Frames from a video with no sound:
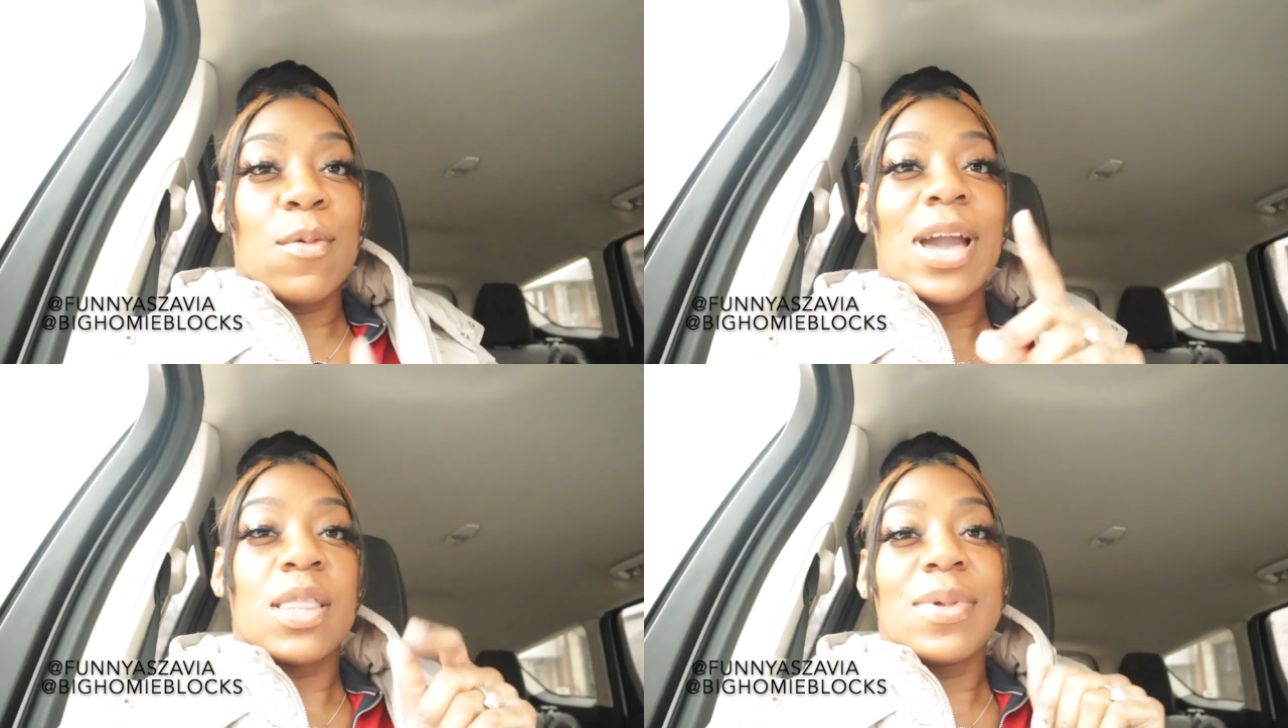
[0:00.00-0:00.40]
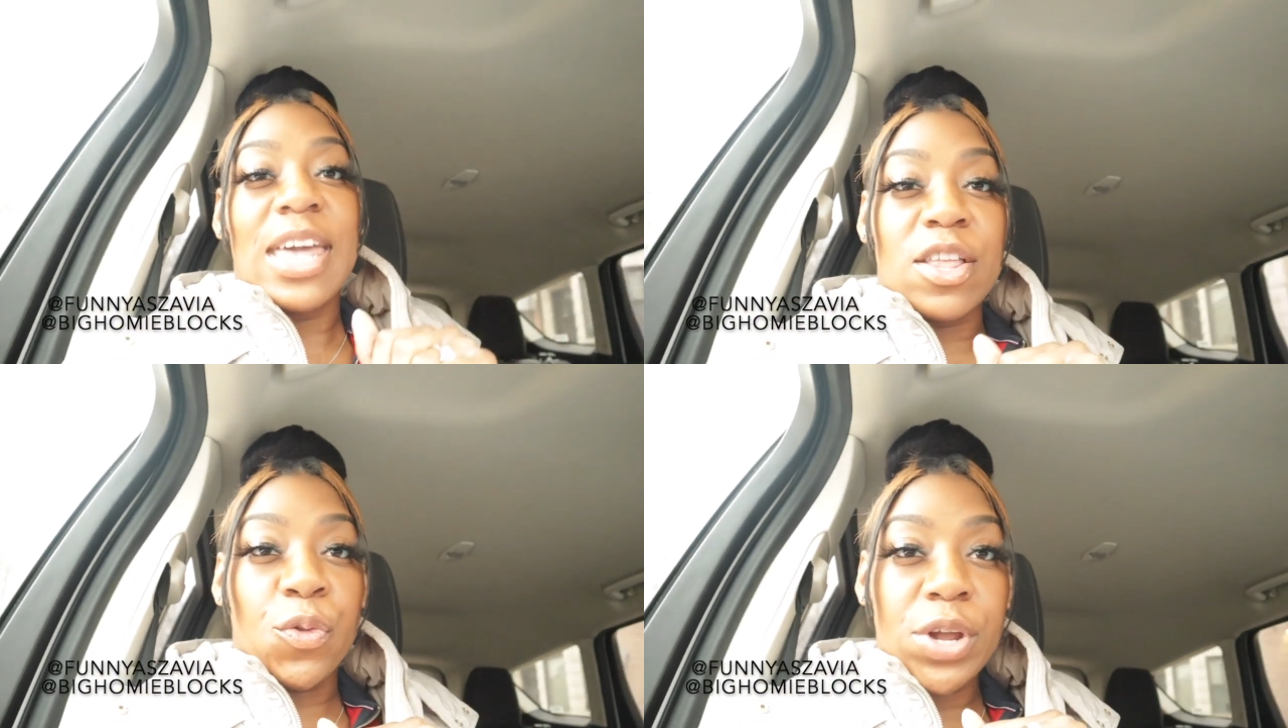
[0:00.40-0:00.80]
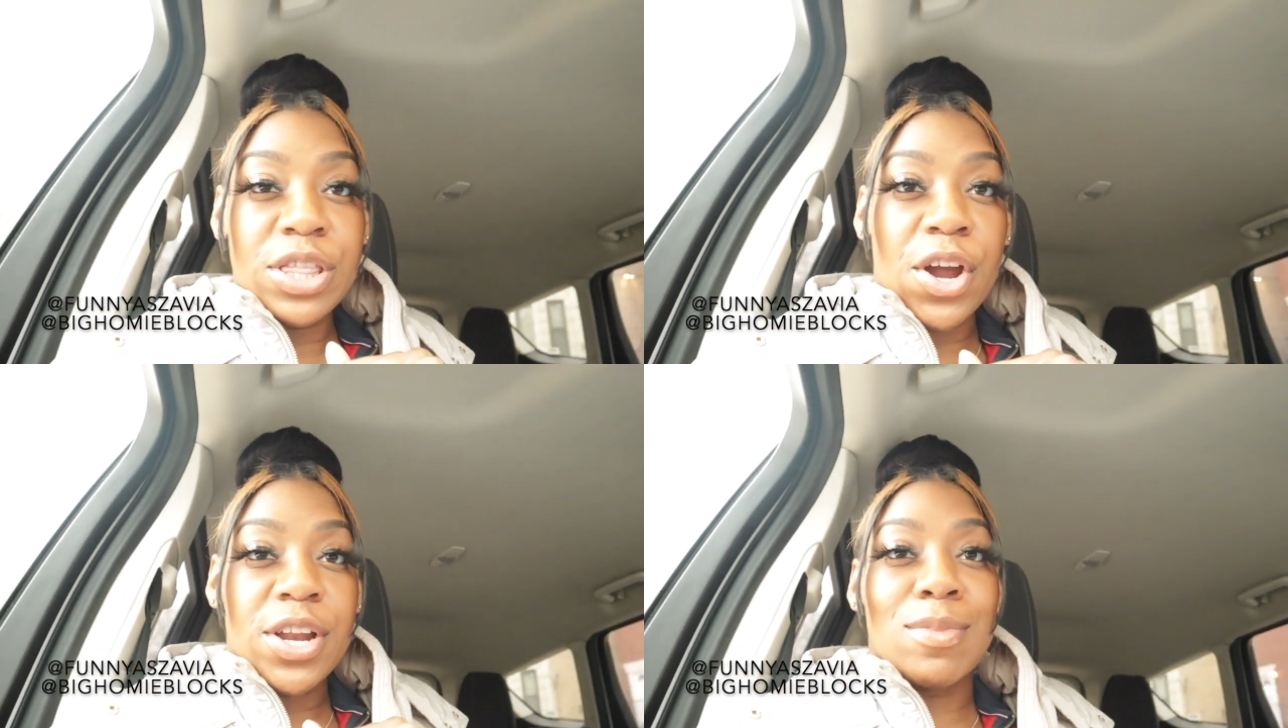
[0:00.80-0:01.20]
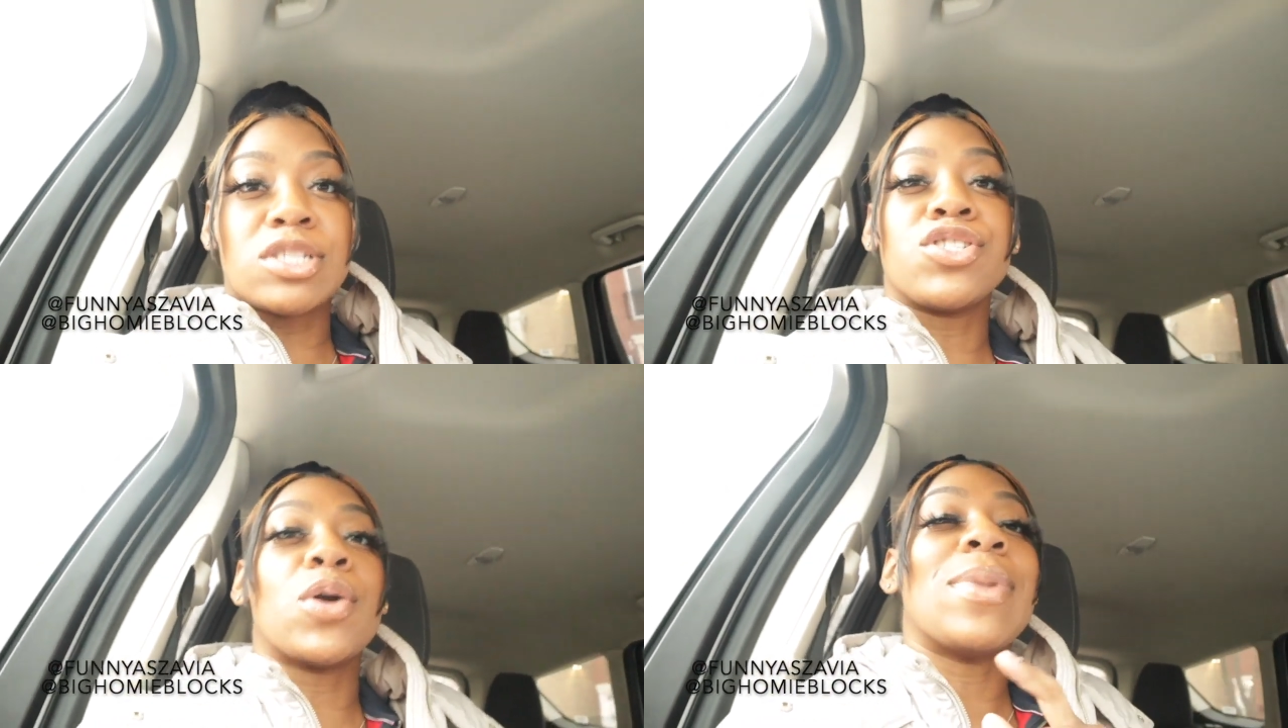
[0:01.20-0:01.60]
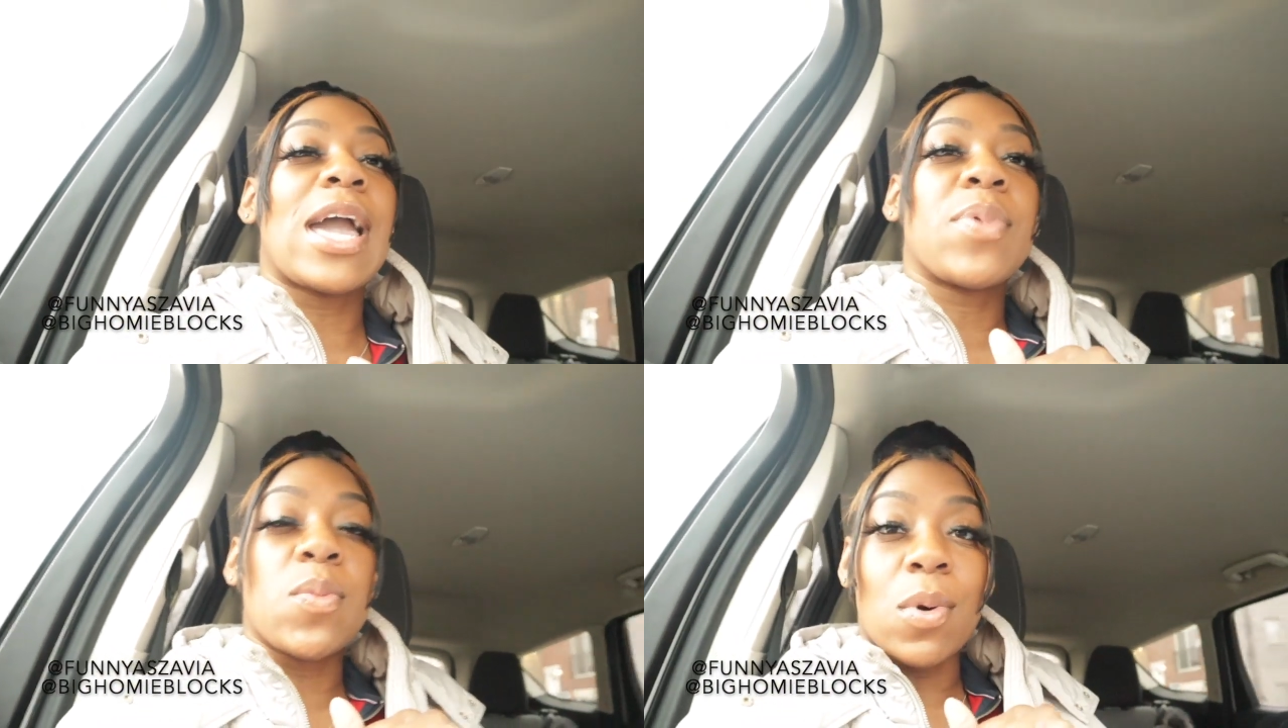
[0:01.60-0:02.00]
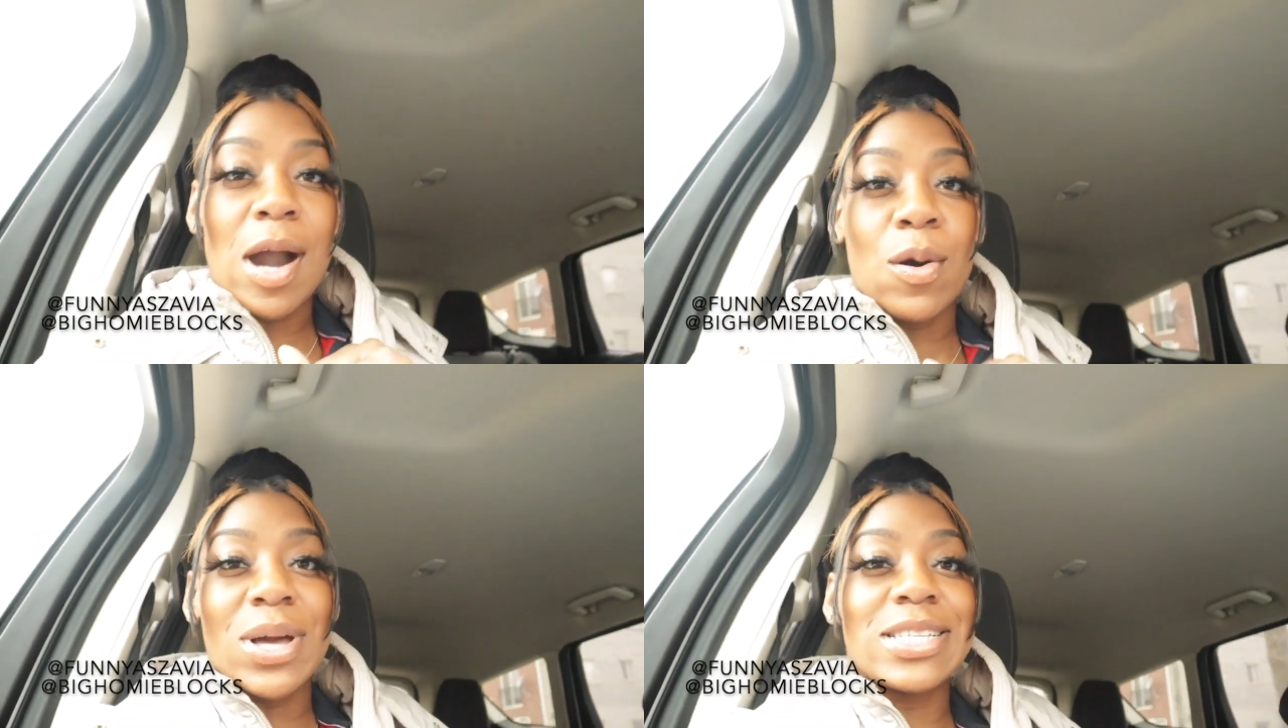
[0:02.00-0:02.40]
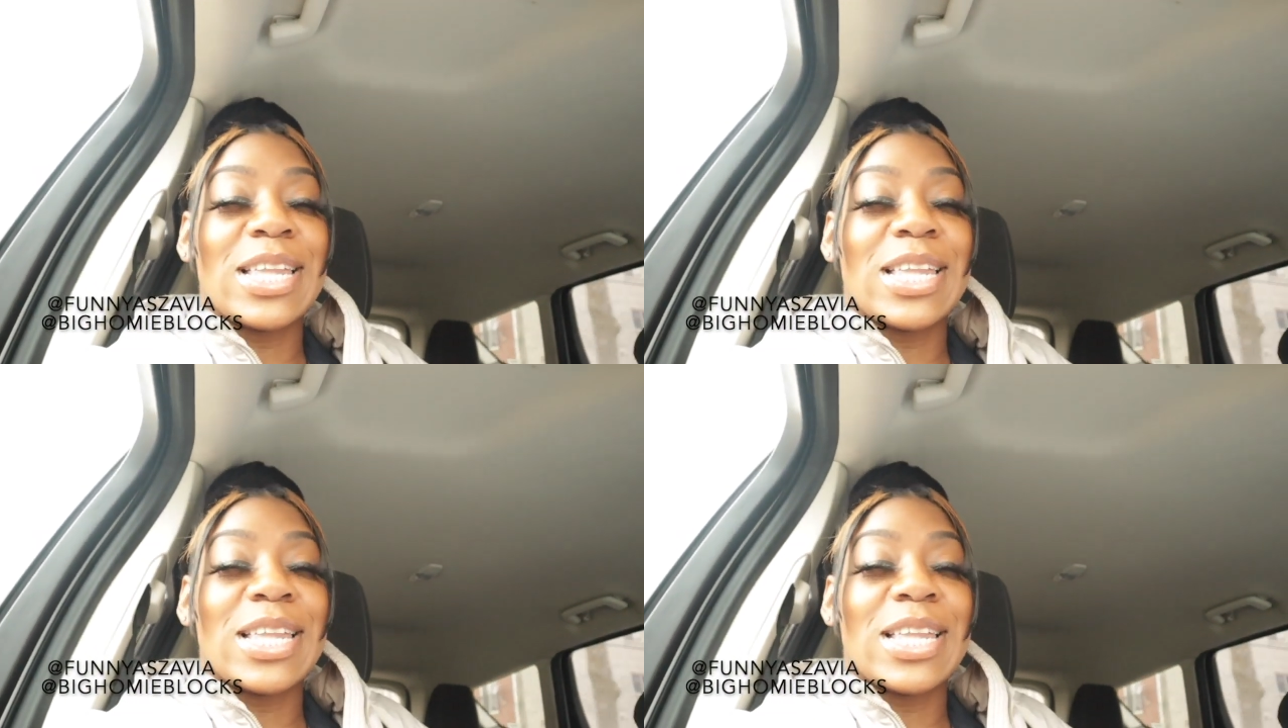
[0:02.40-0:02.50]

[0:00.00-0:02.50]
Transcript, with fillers: We got to be there at three thirty. But you know, black people are always